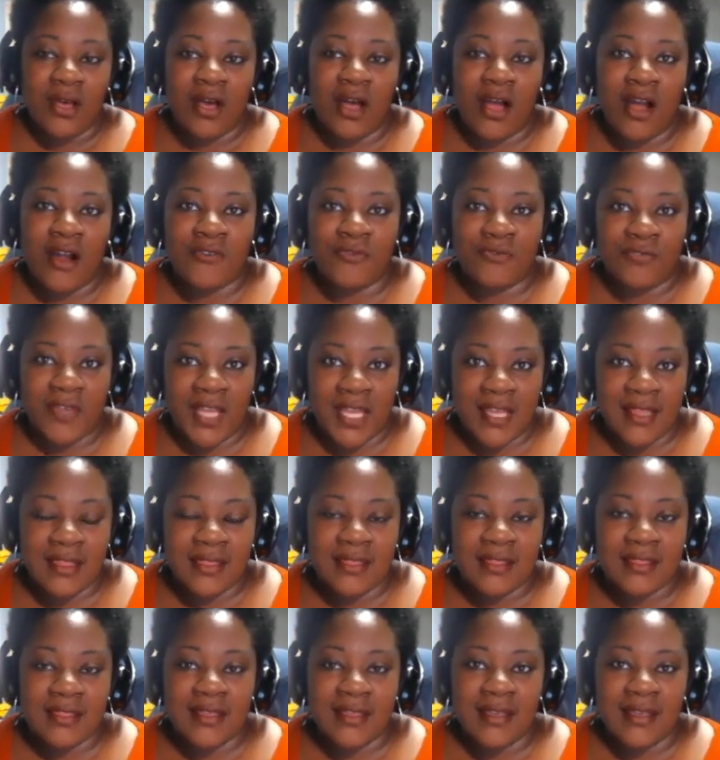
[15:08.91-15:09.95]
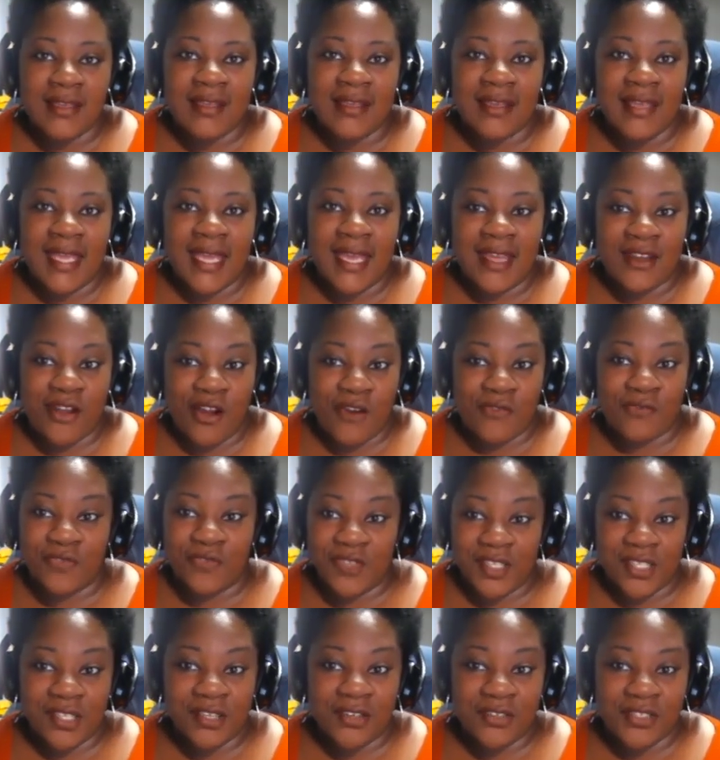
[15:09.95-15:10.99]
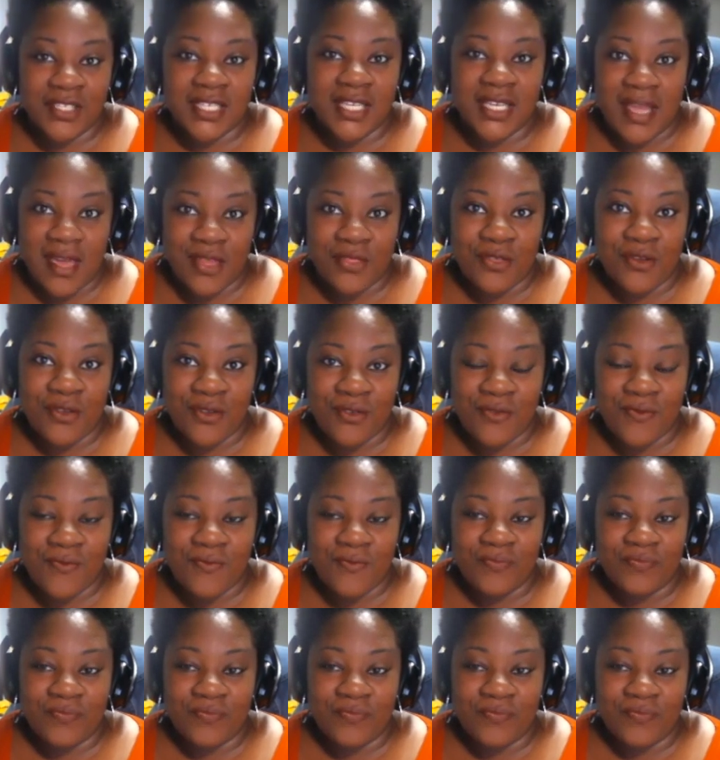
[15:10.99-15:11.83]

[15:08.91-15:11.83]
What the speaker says: our faith and our fear together.